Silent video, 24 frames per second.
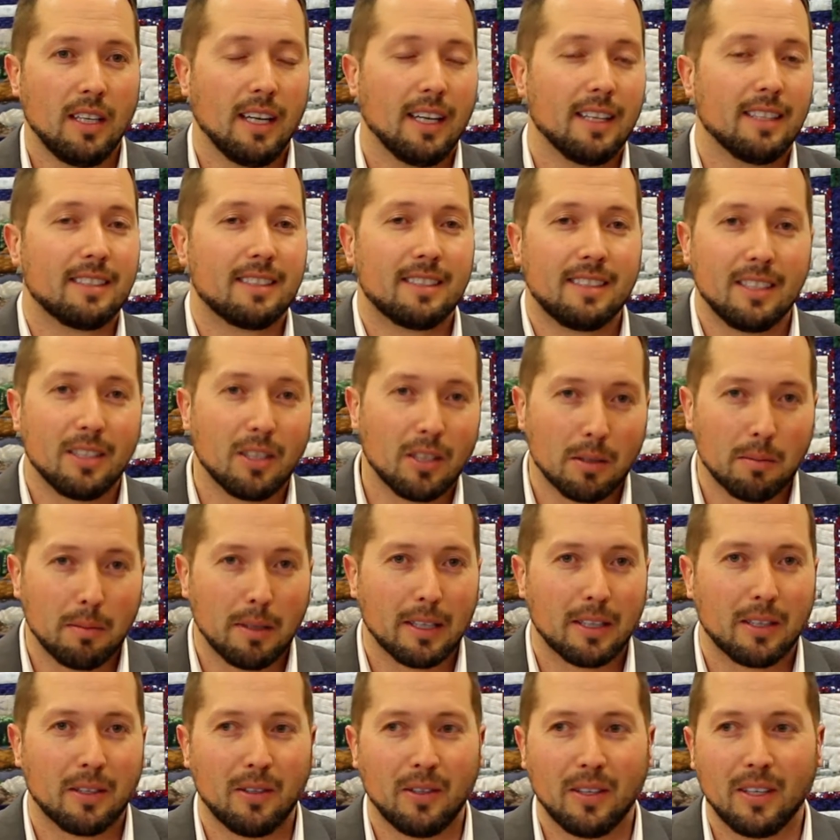and steal a
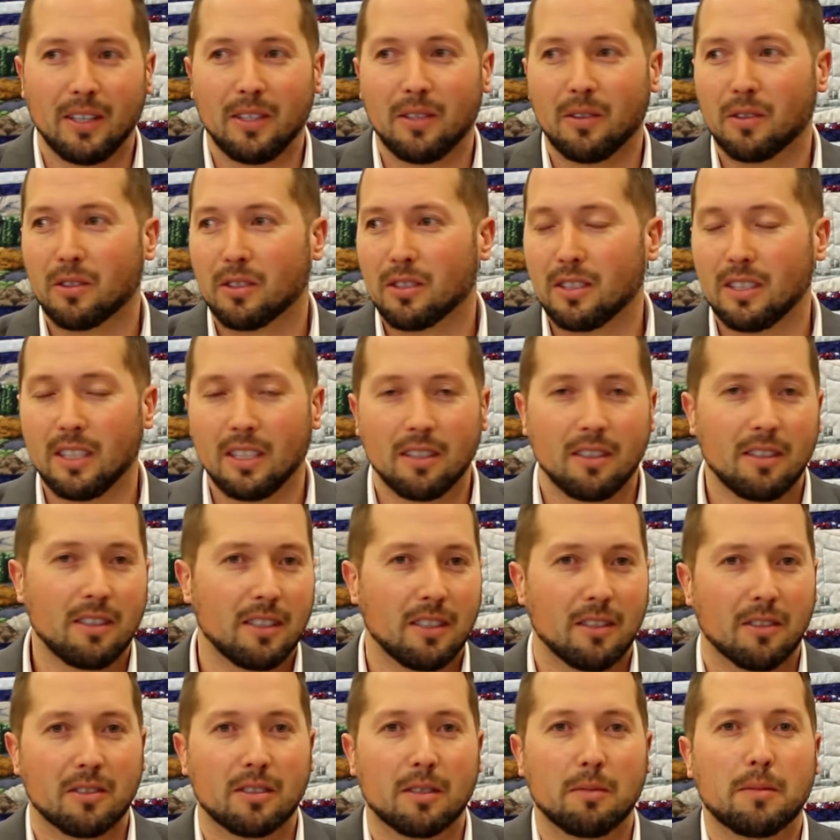Bitcoin or steal
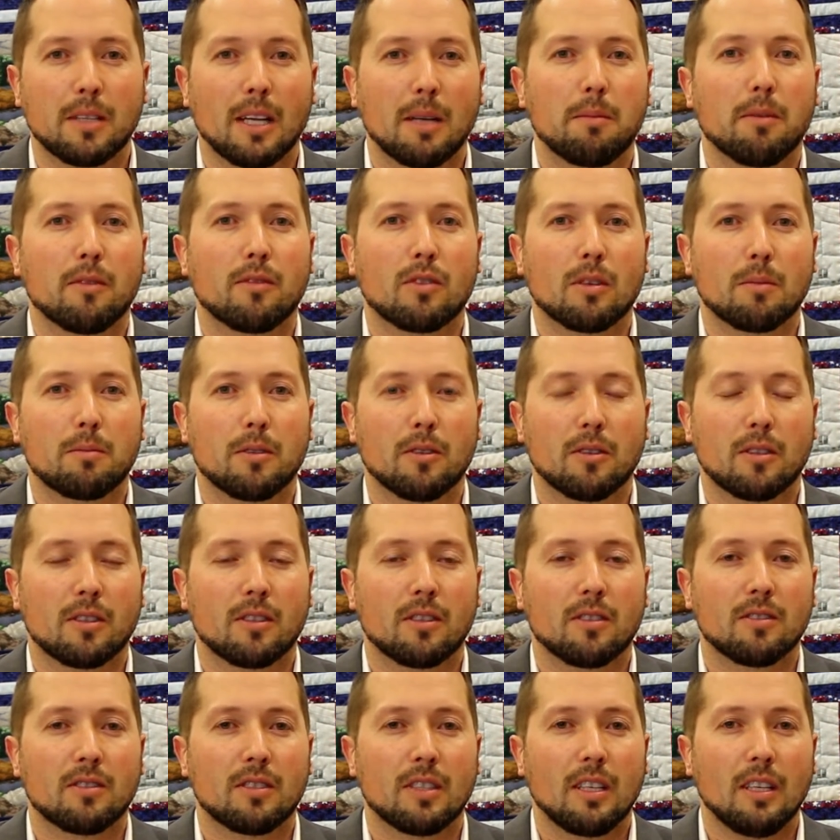some type of
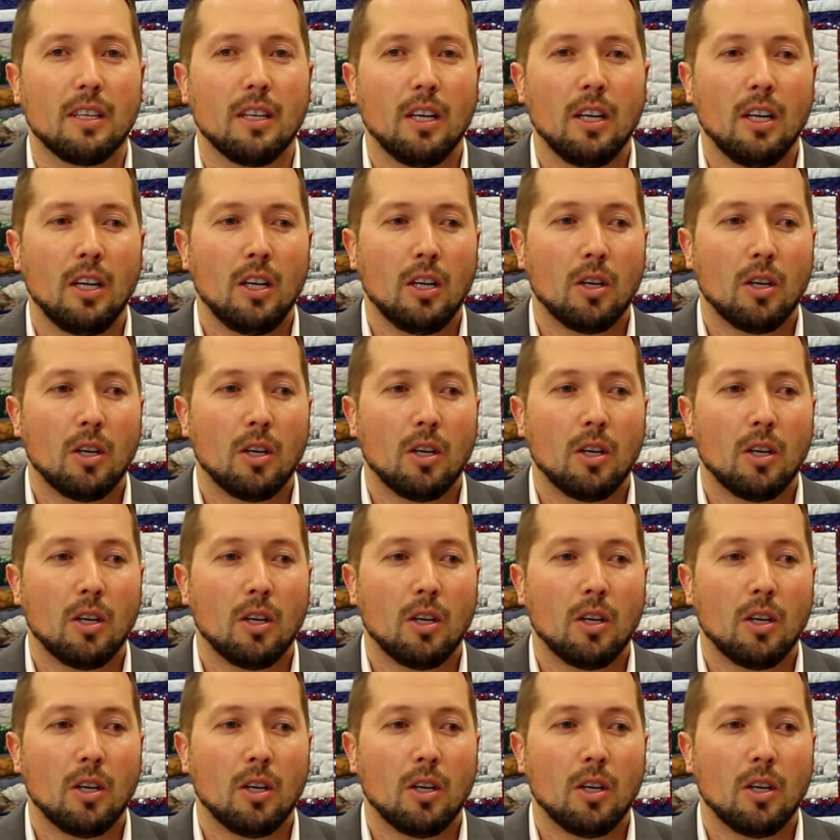cryptocurrency